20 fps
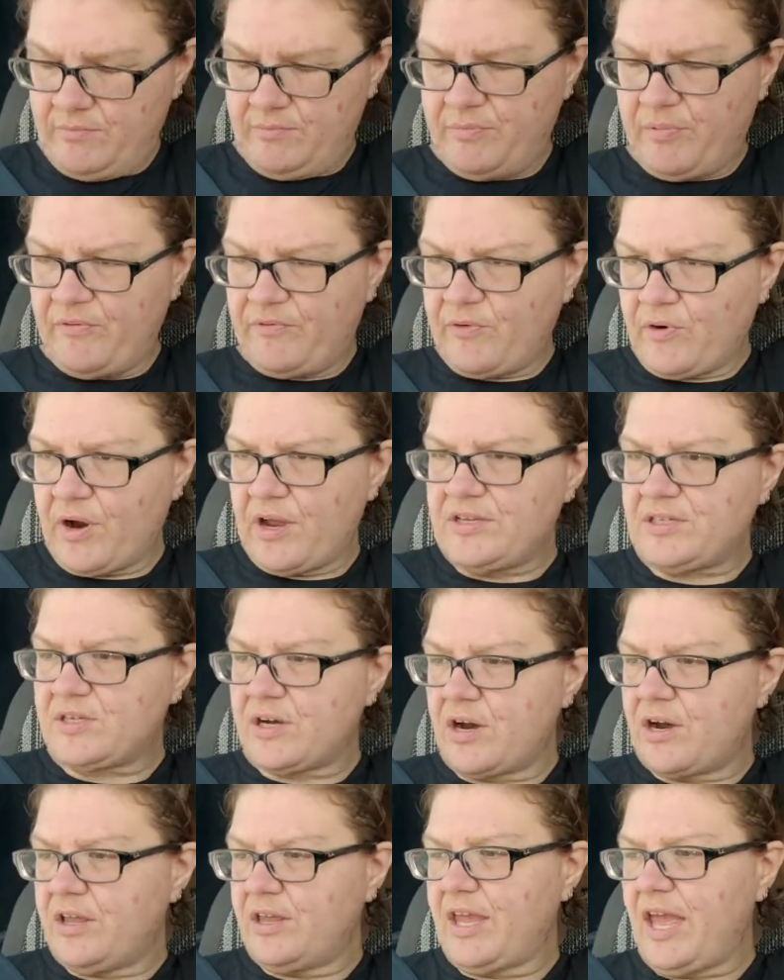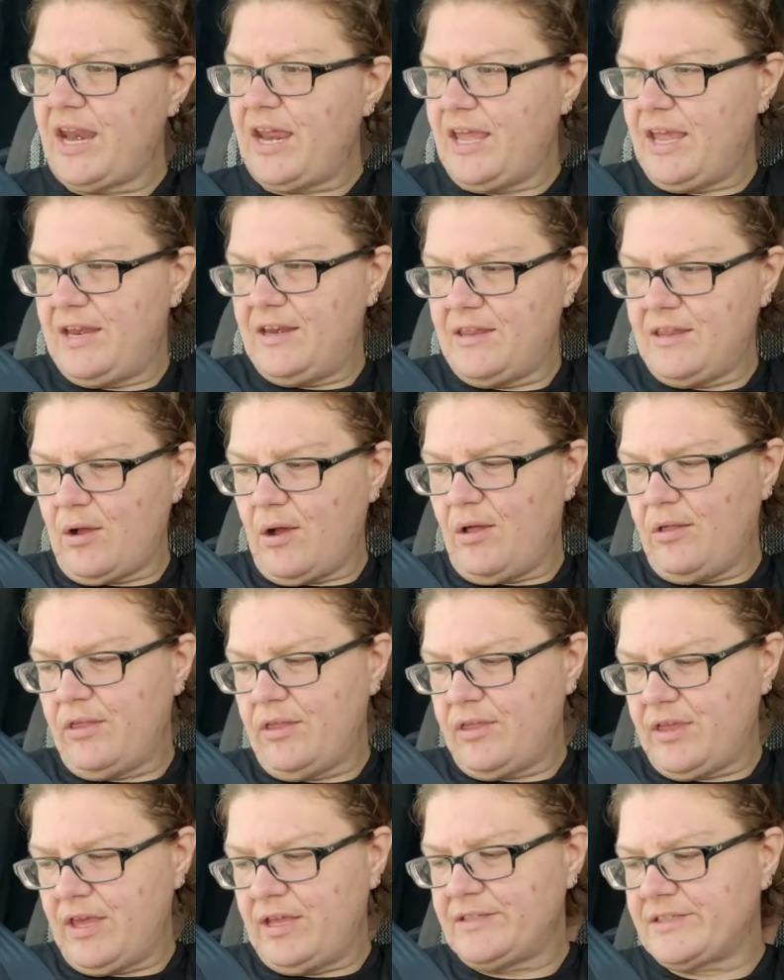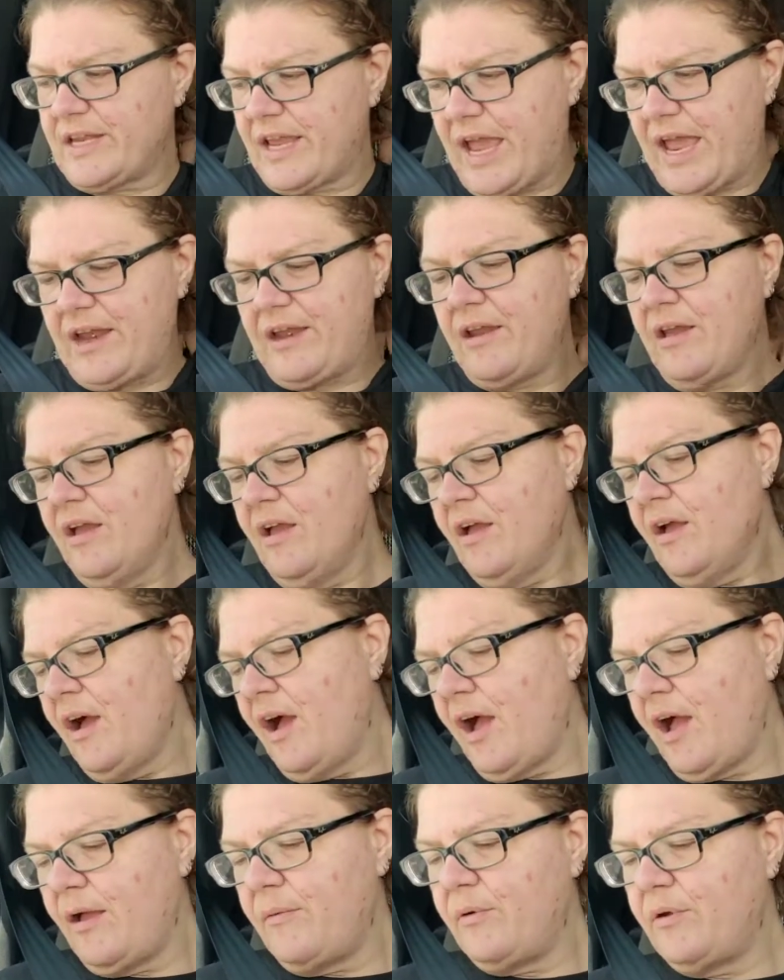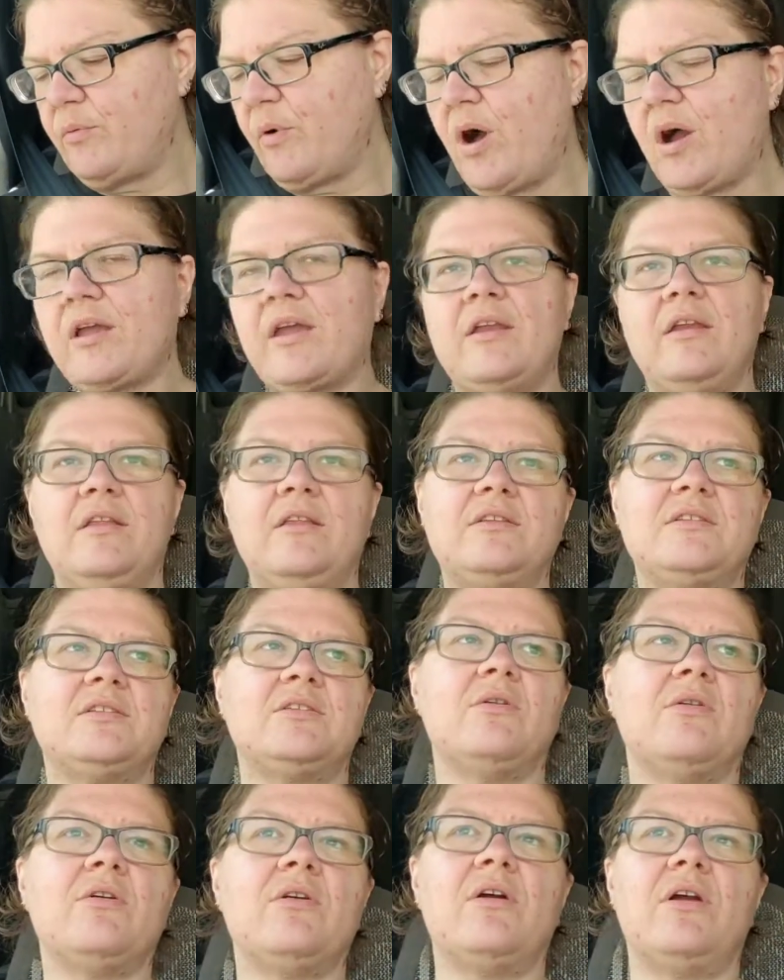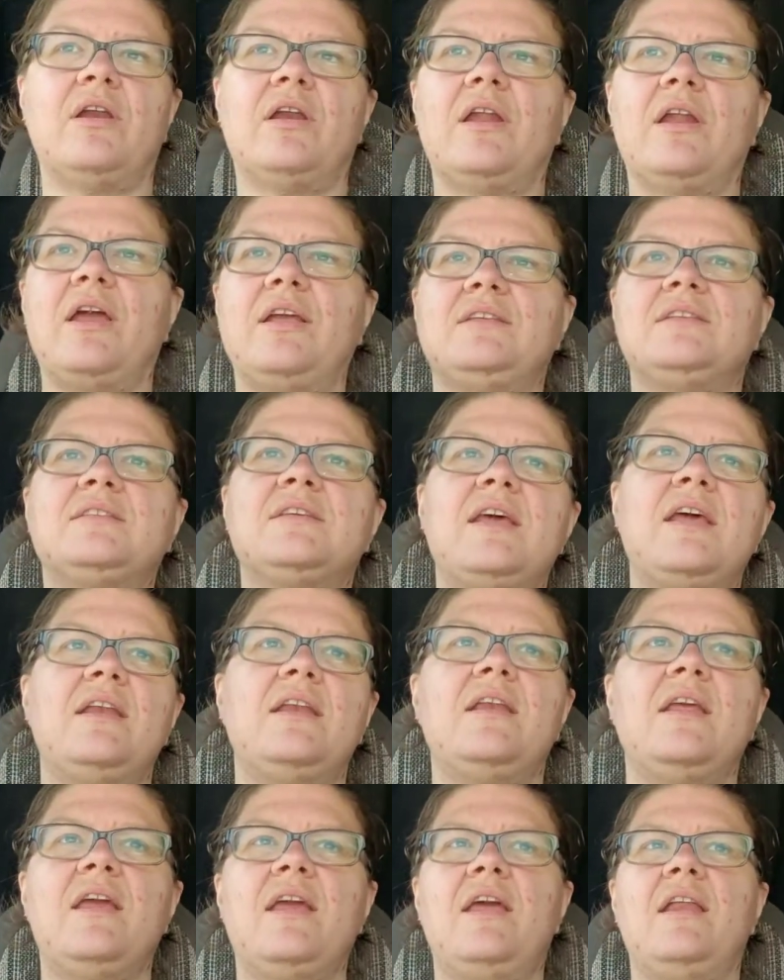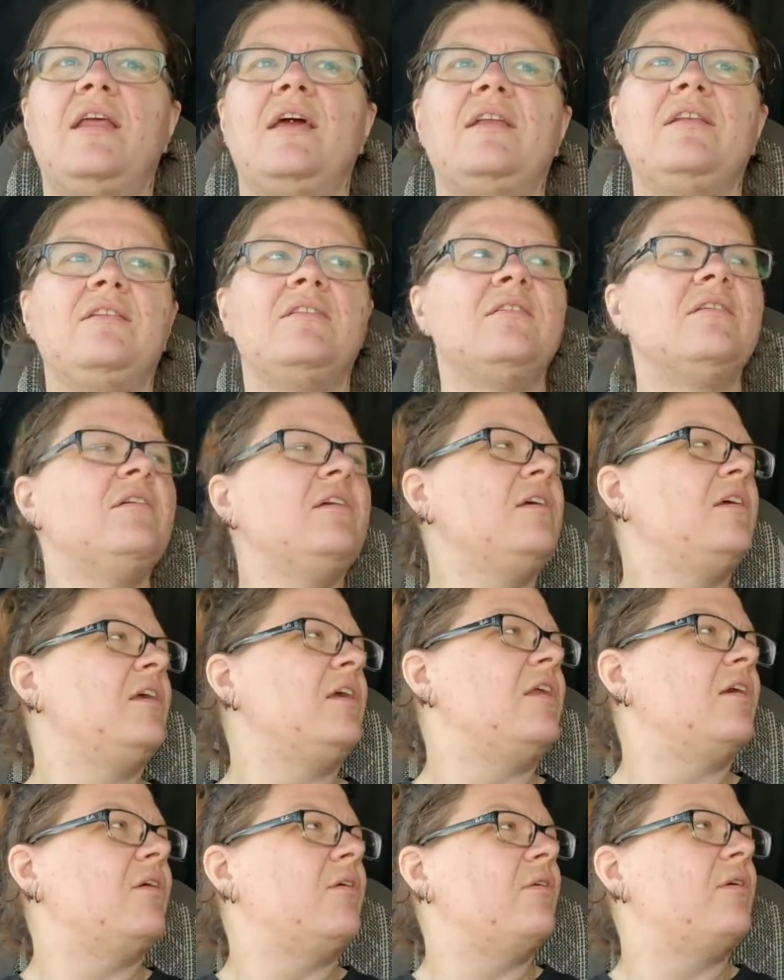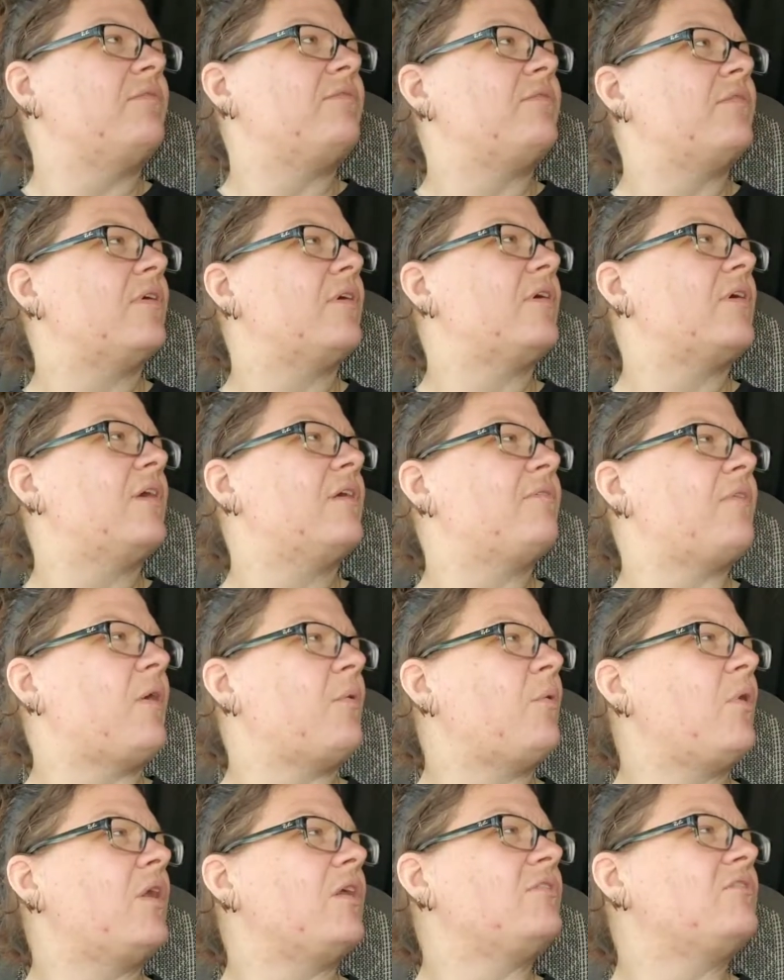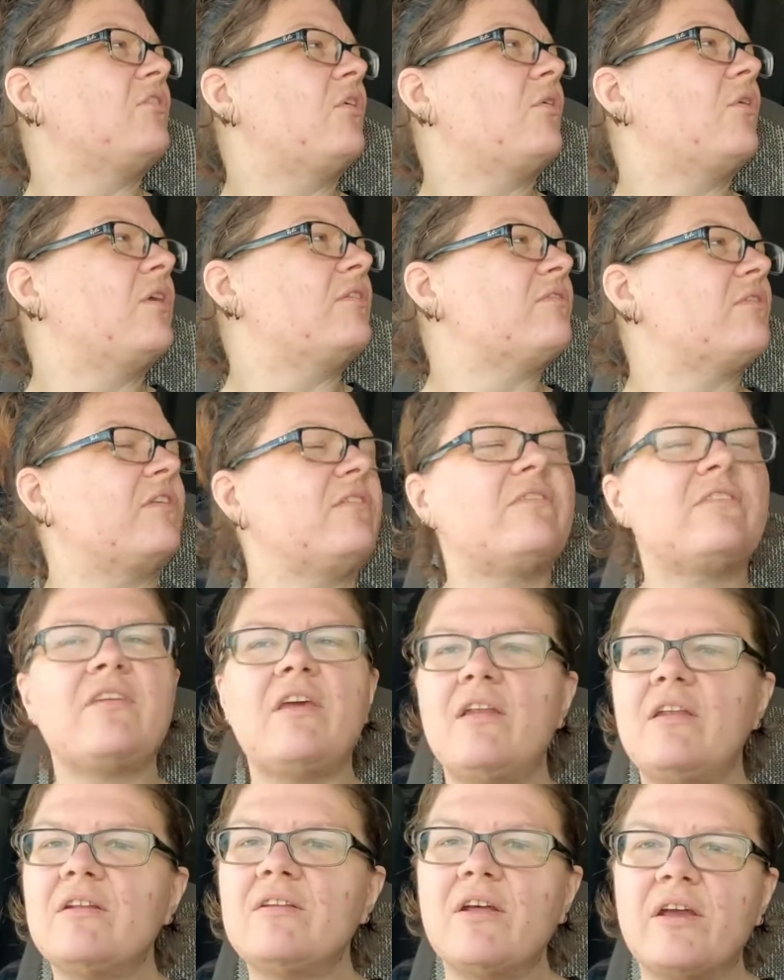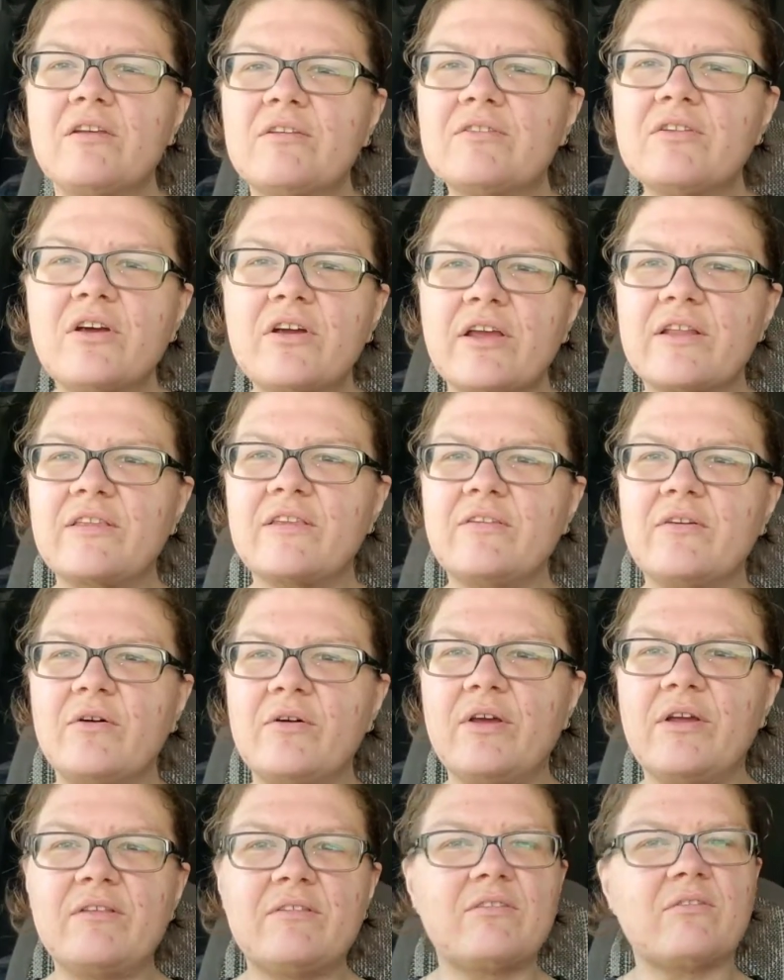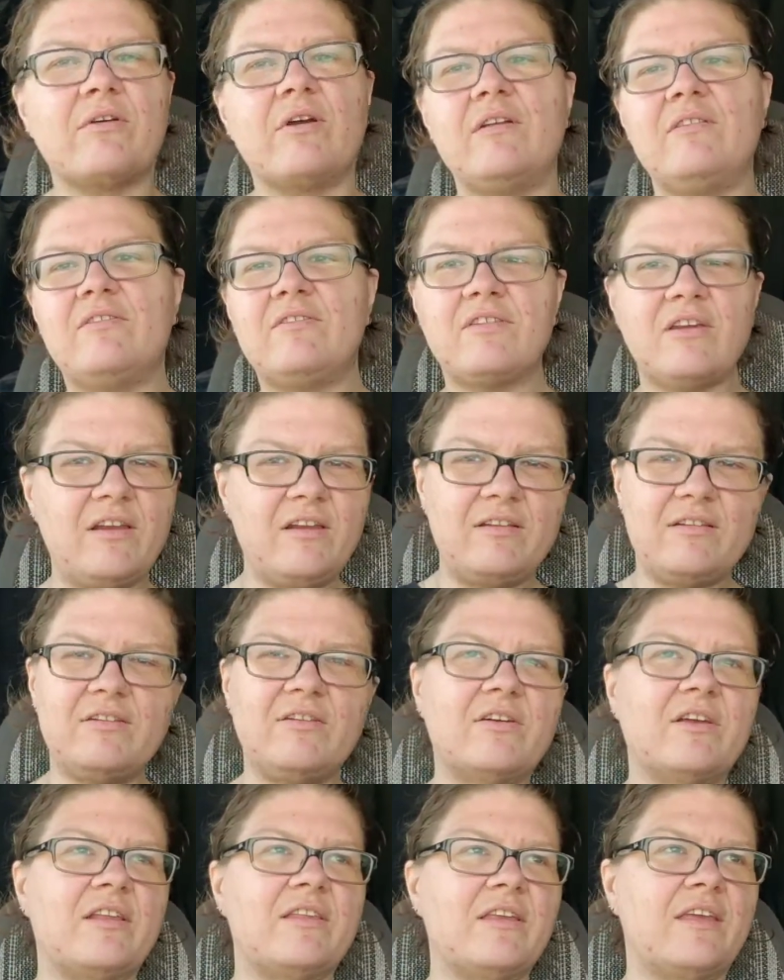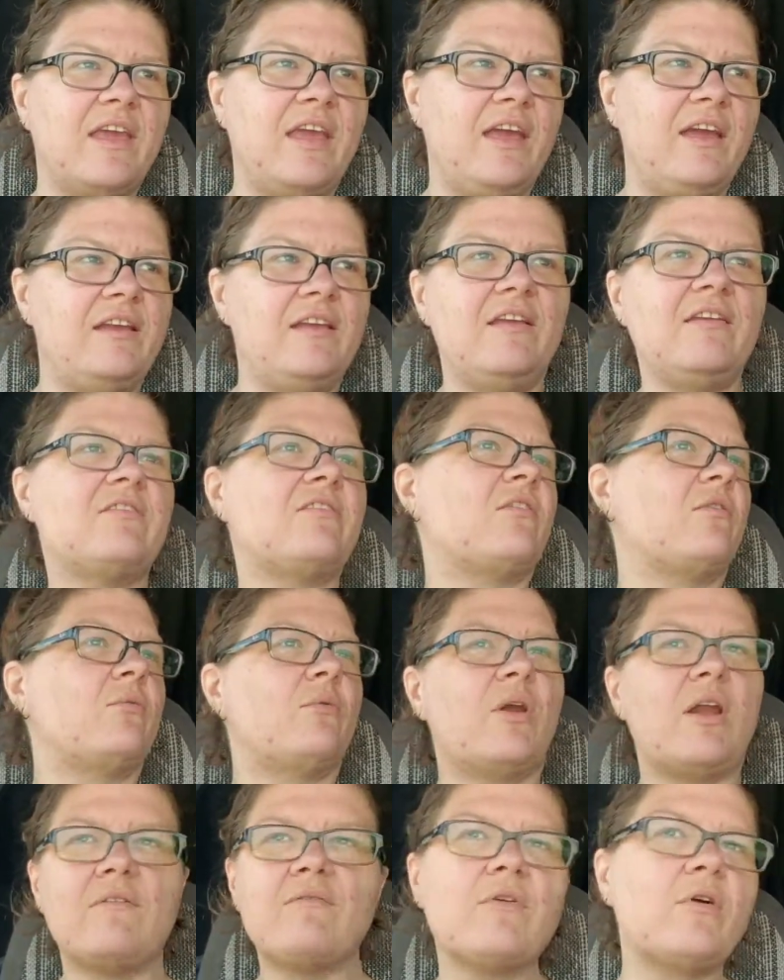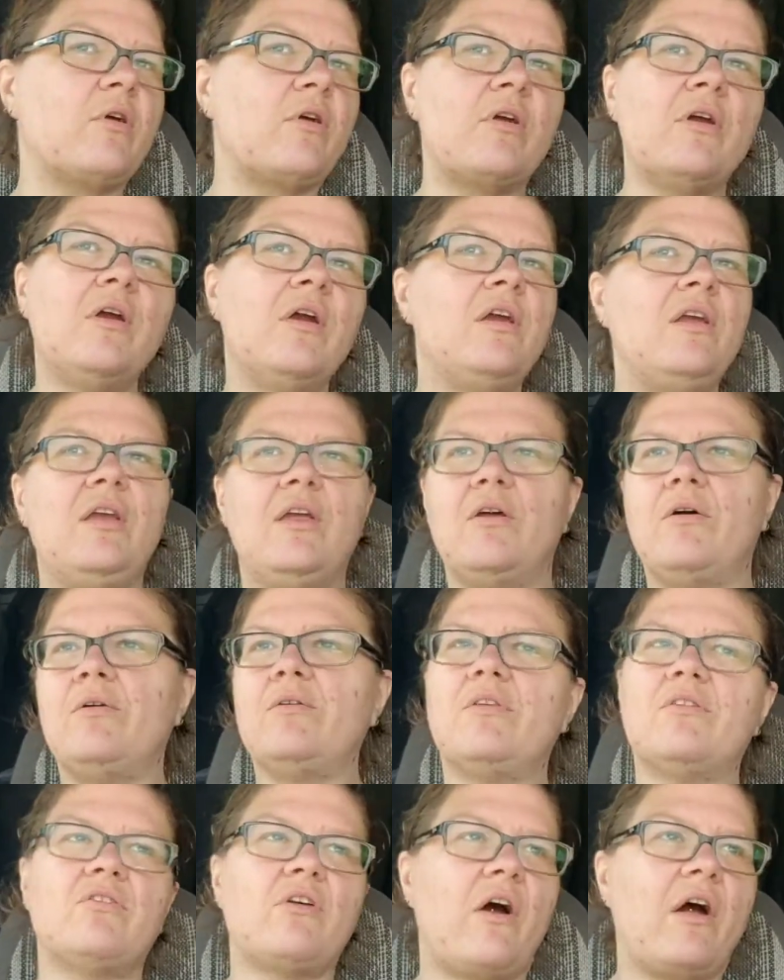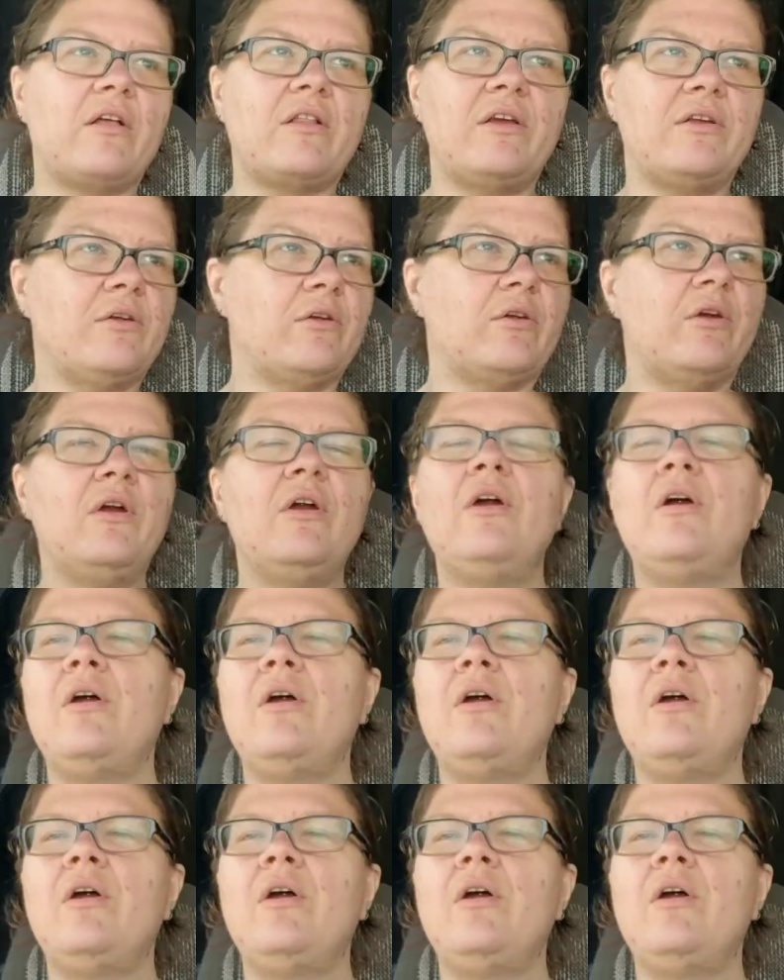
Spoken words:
before I started getting into all the things again, I would walk into the store and I'd sit and I'd, you know, if I wanted donuts, I'd sit and I'd look at the donuts, or I'd sit and look at the candies, or whatever, you know, the chocolate, or,